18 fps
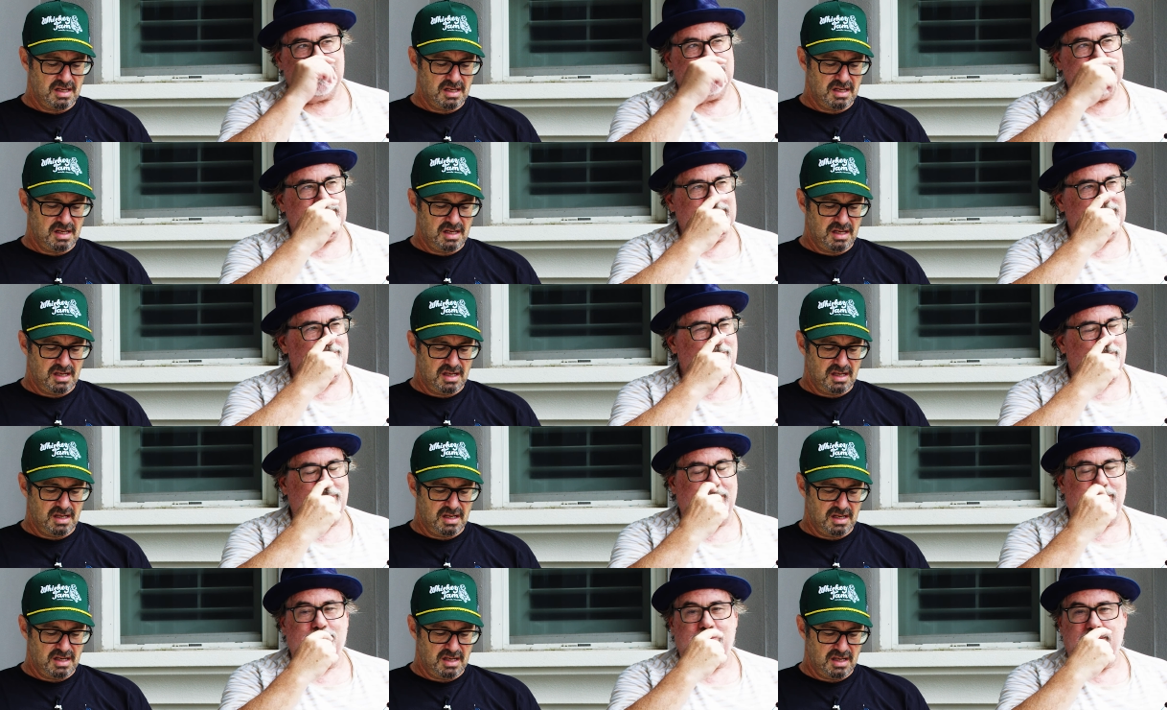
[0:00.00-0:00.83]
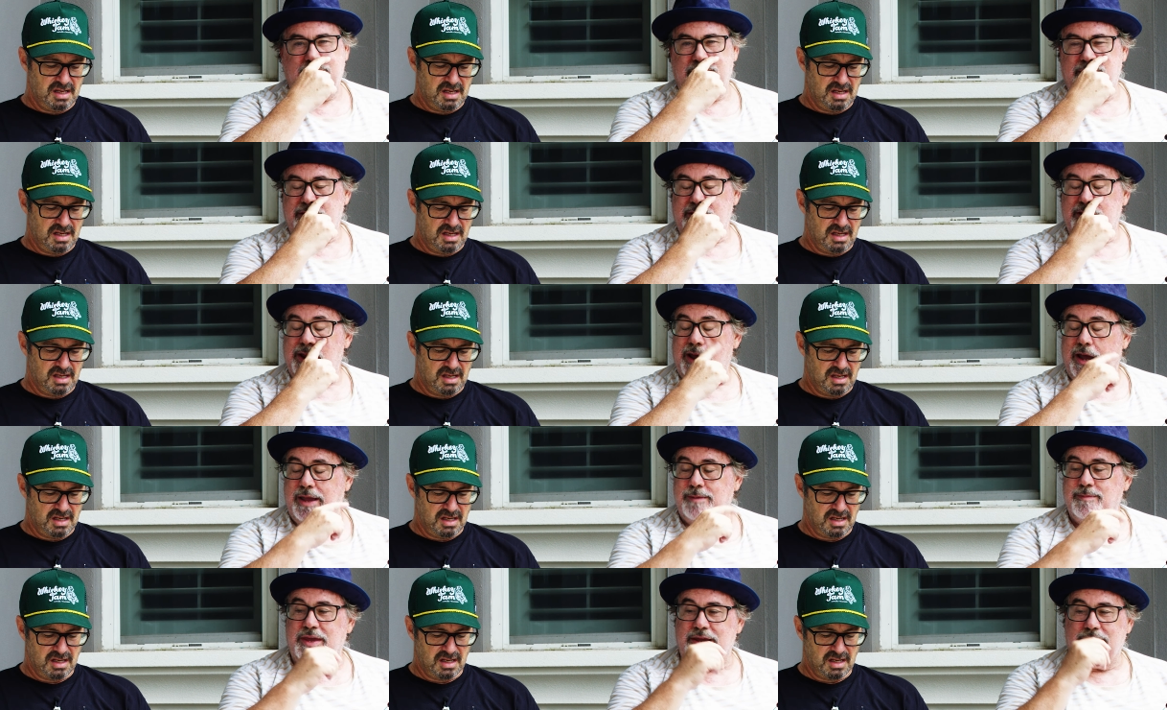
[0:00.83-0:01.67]
Speaker 1: team, Pepin and
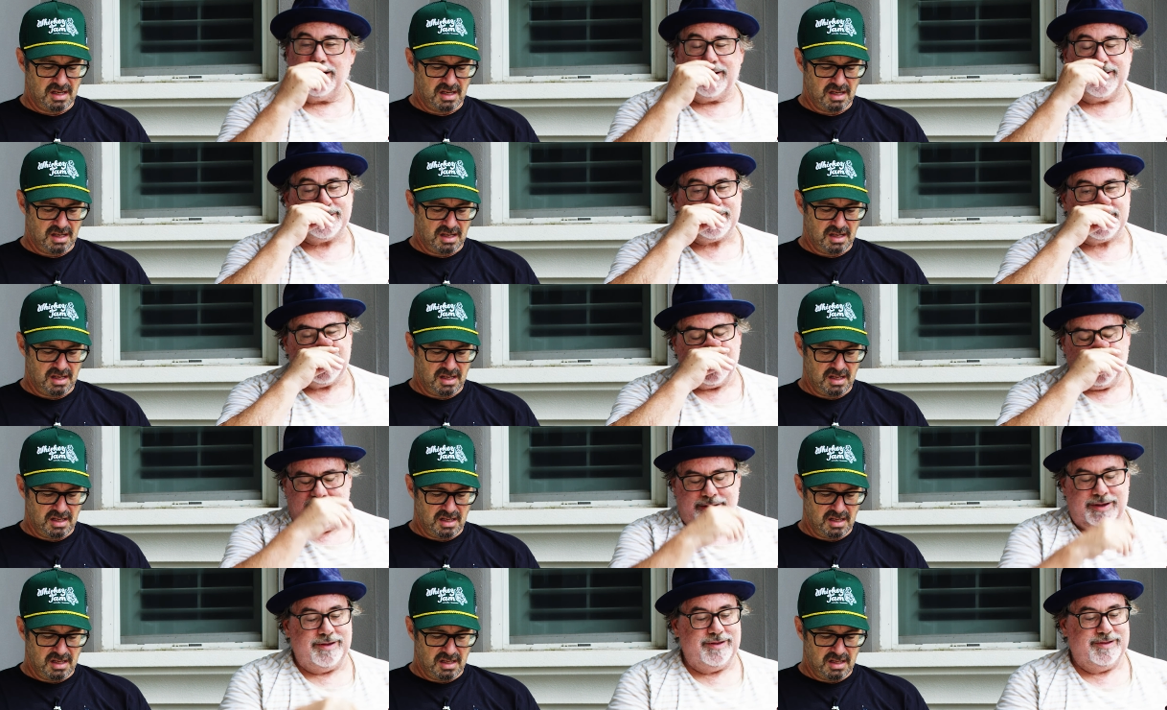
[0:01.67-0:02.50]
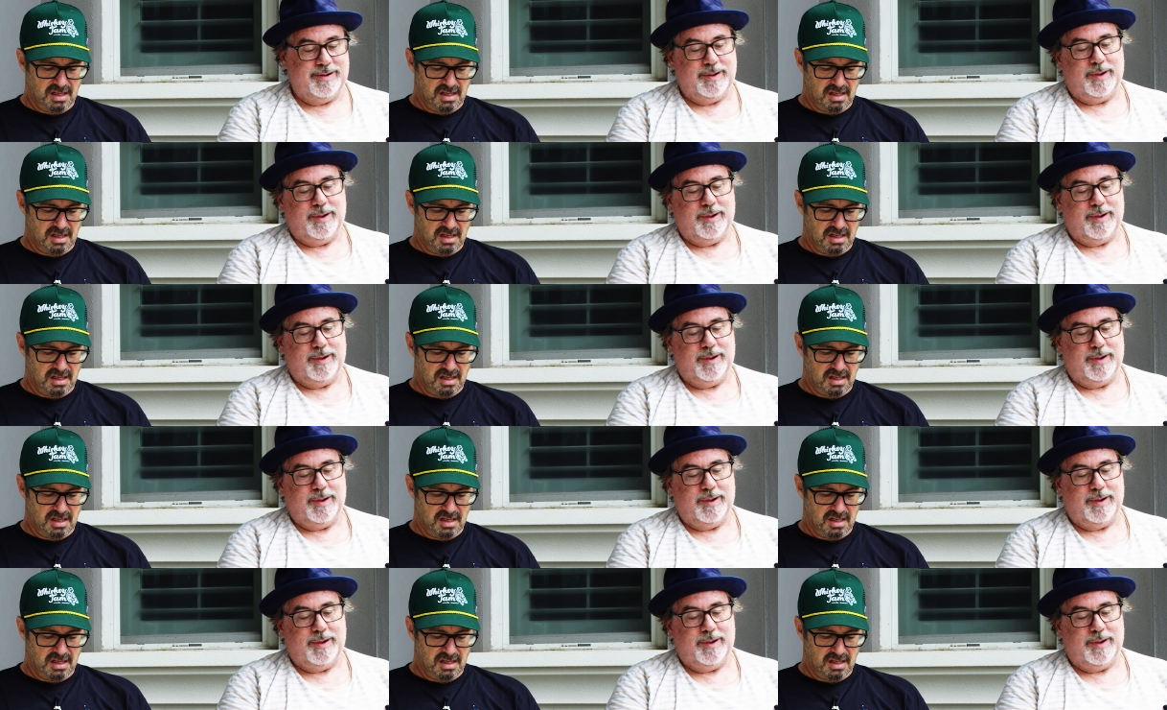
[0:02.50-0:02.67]
Jaime Garcia,